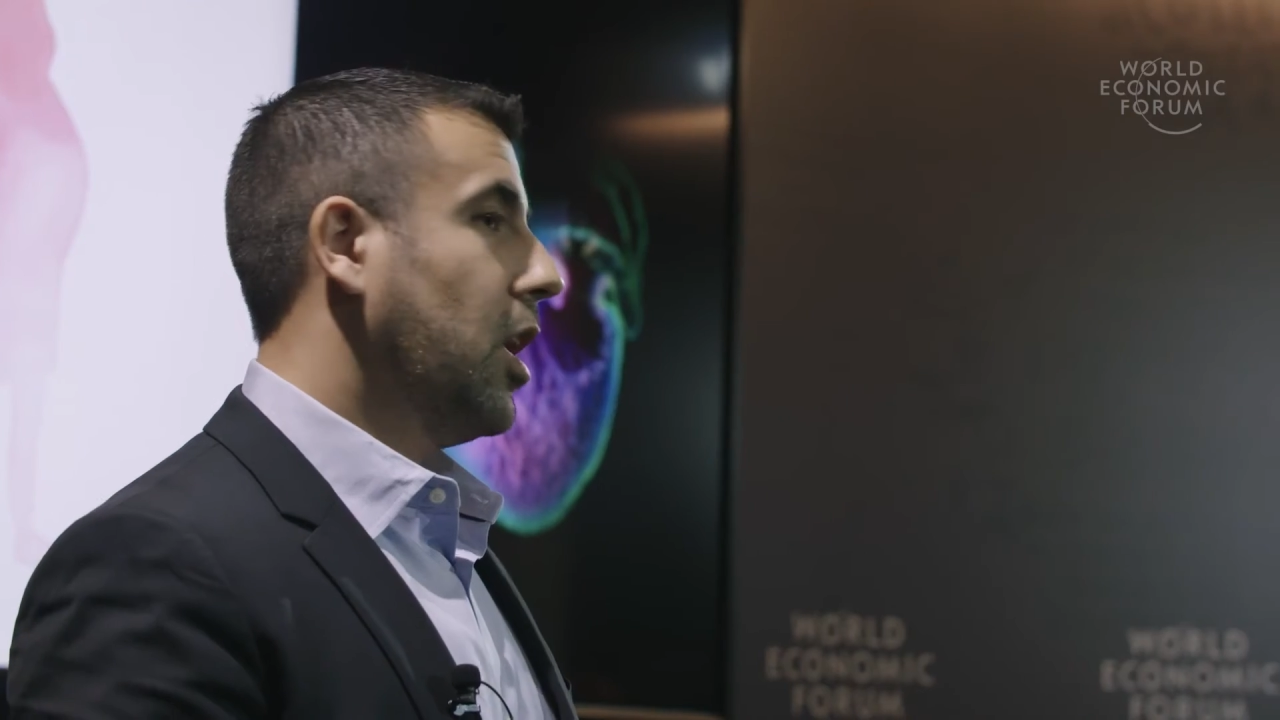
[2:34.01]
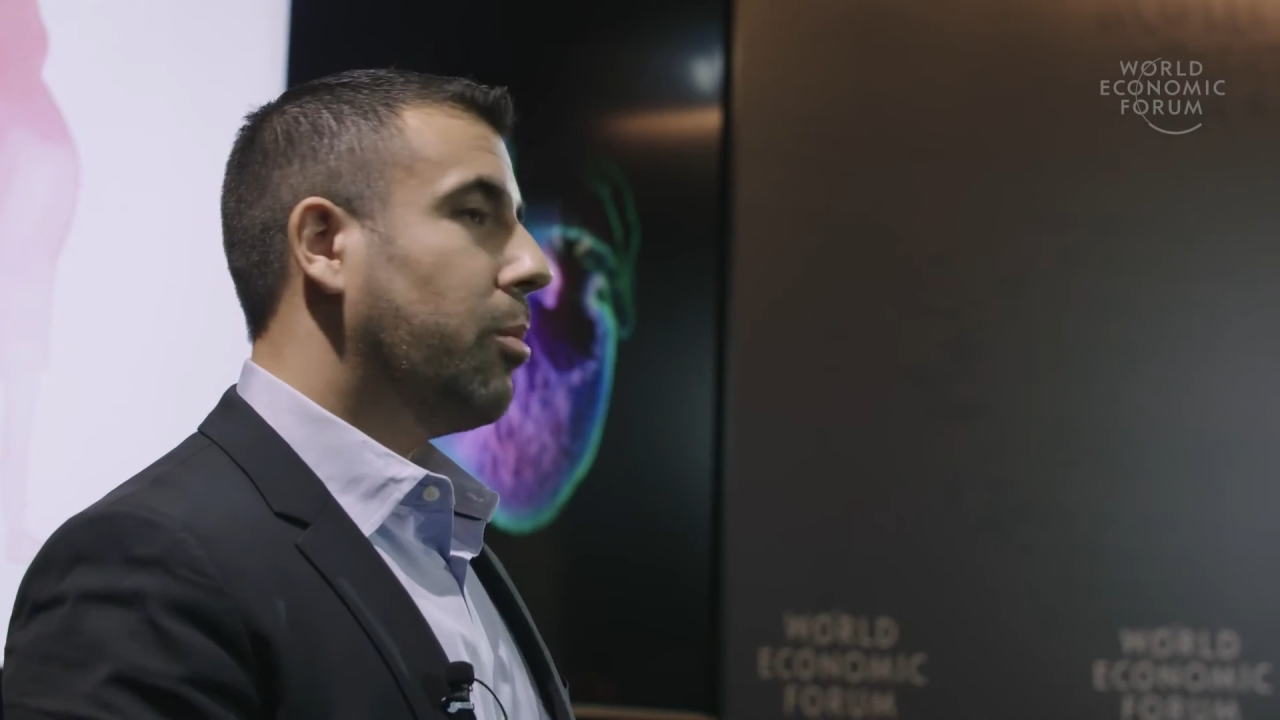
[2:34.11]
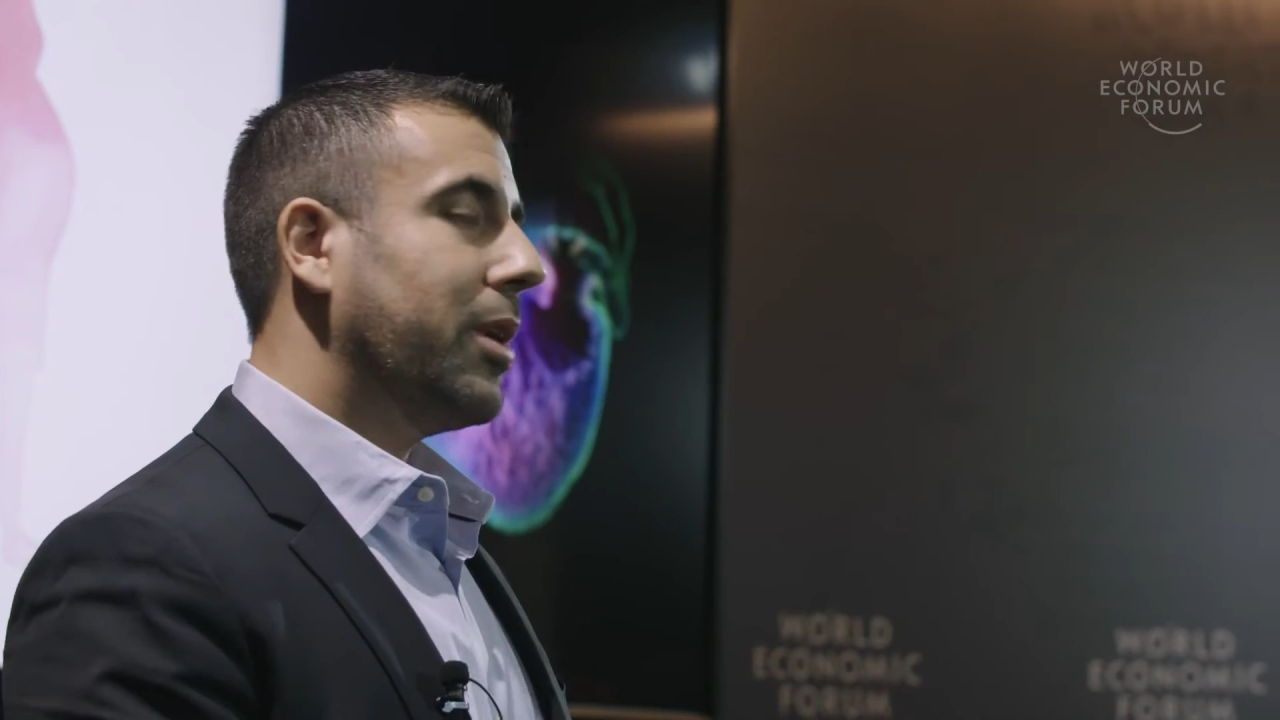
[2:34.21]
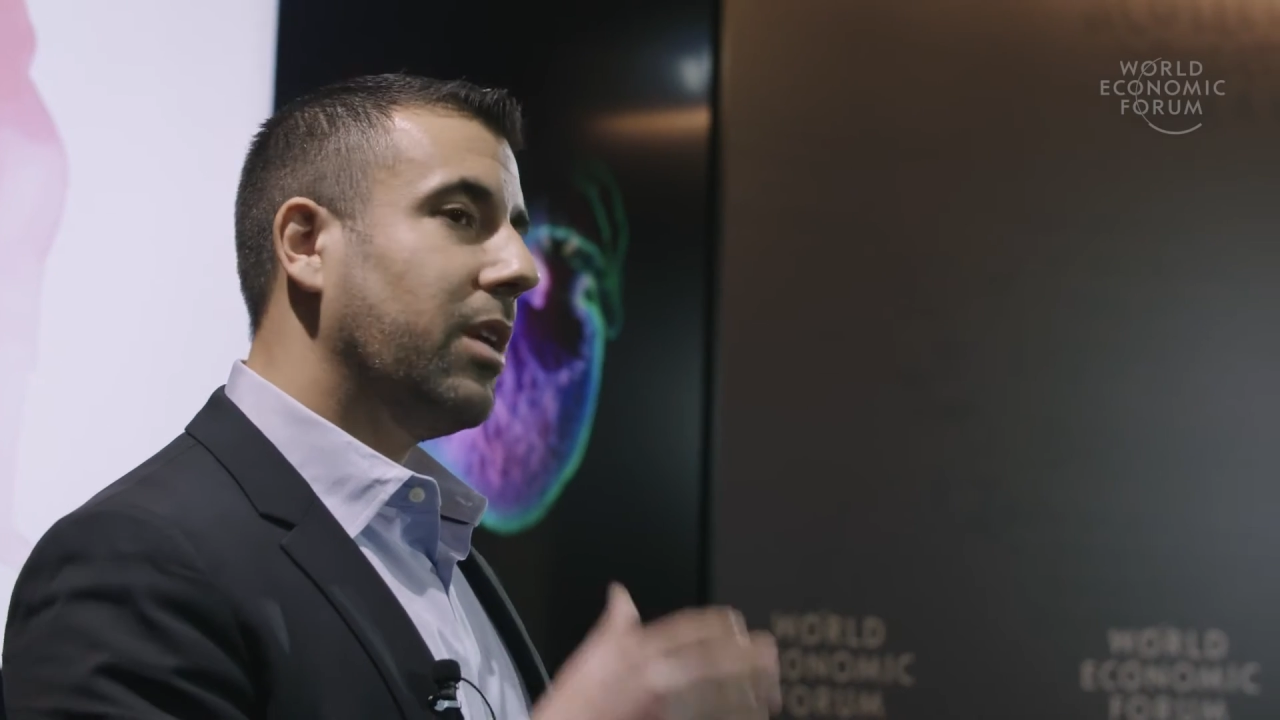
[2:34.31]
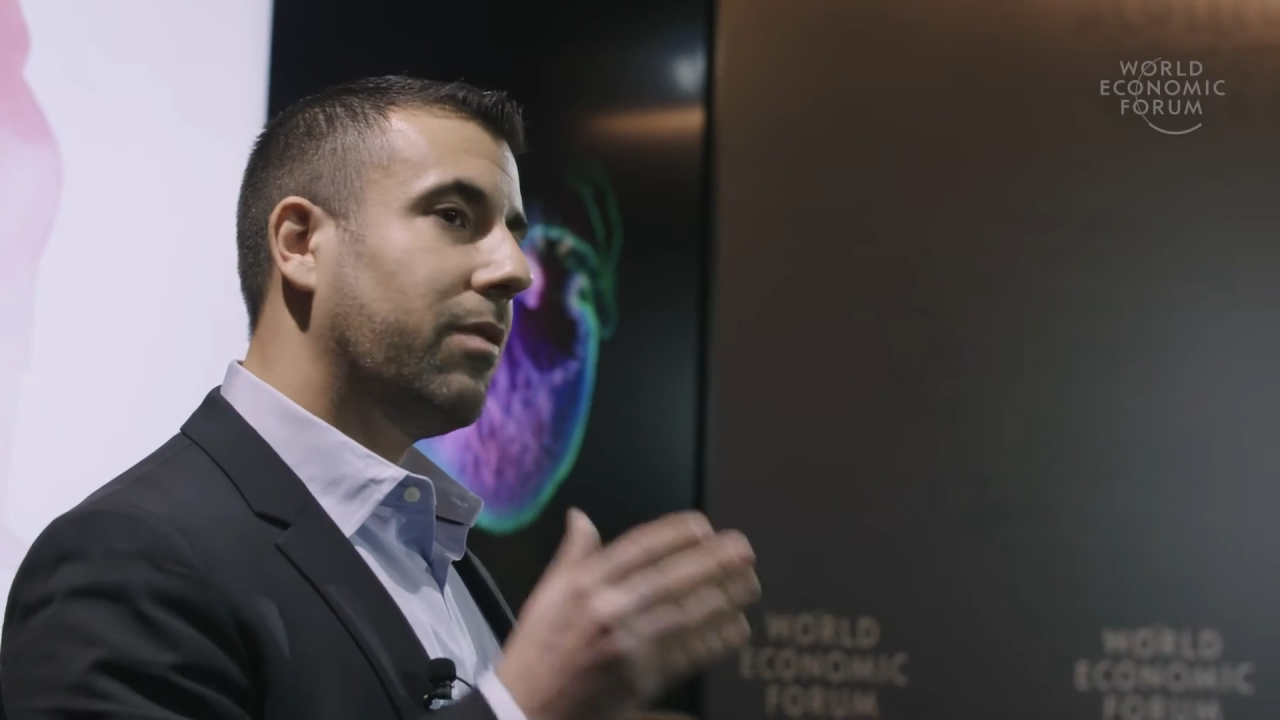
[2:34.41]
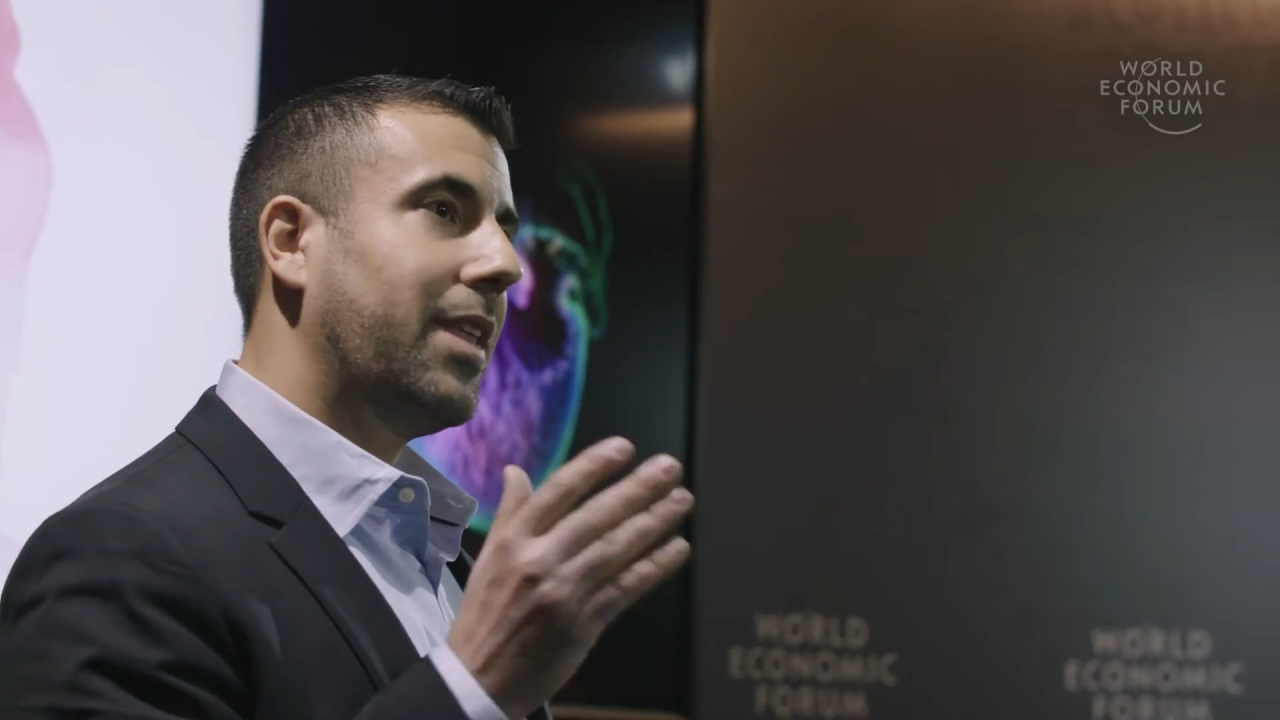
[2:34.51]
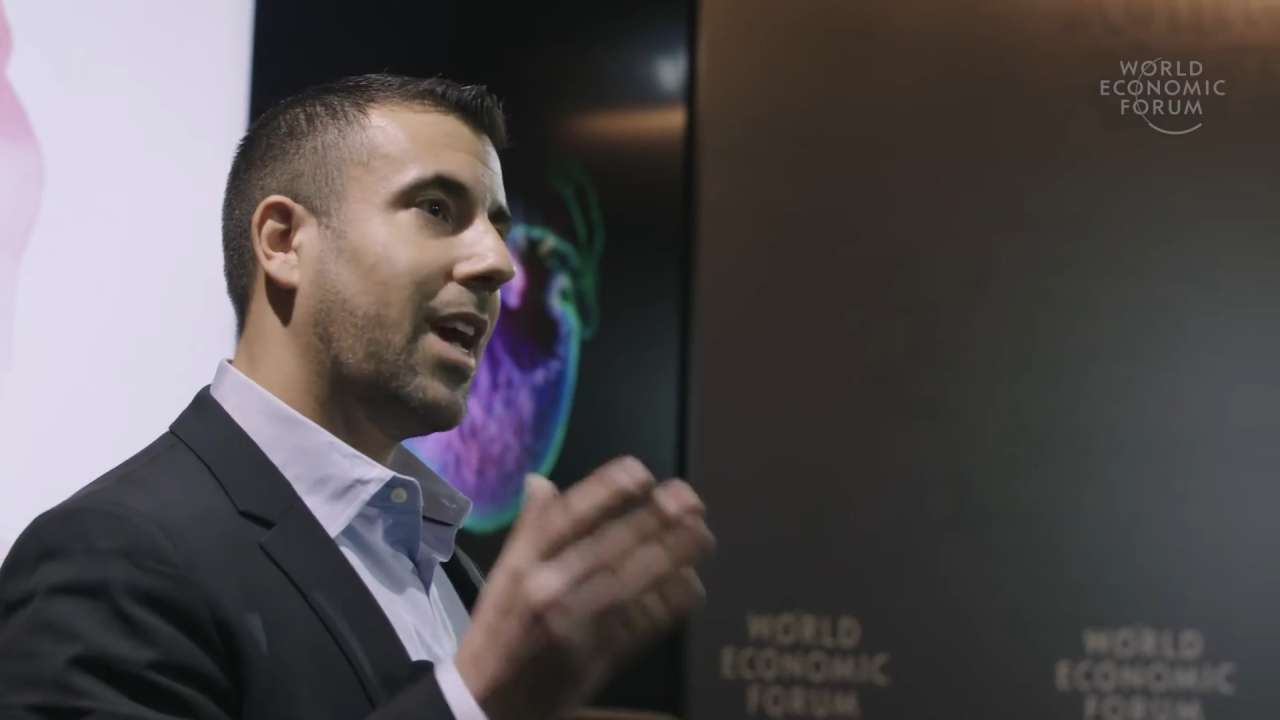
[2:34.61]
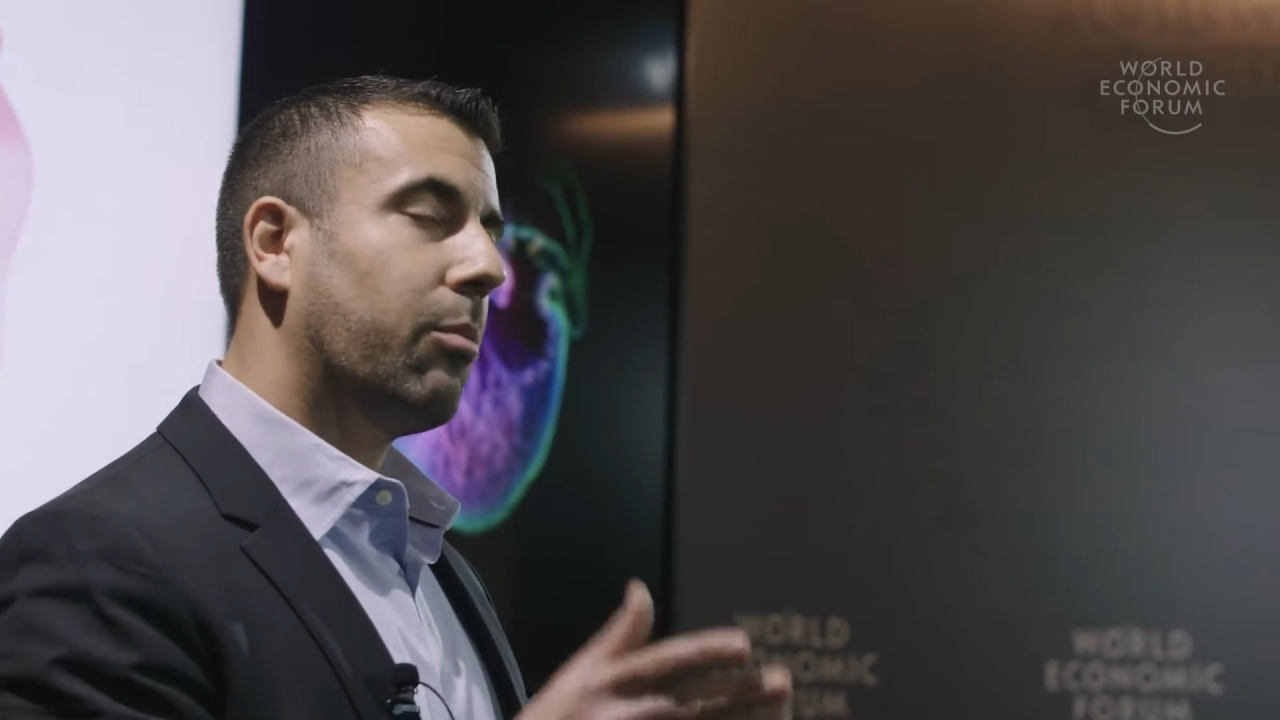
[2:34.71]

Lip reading: But even the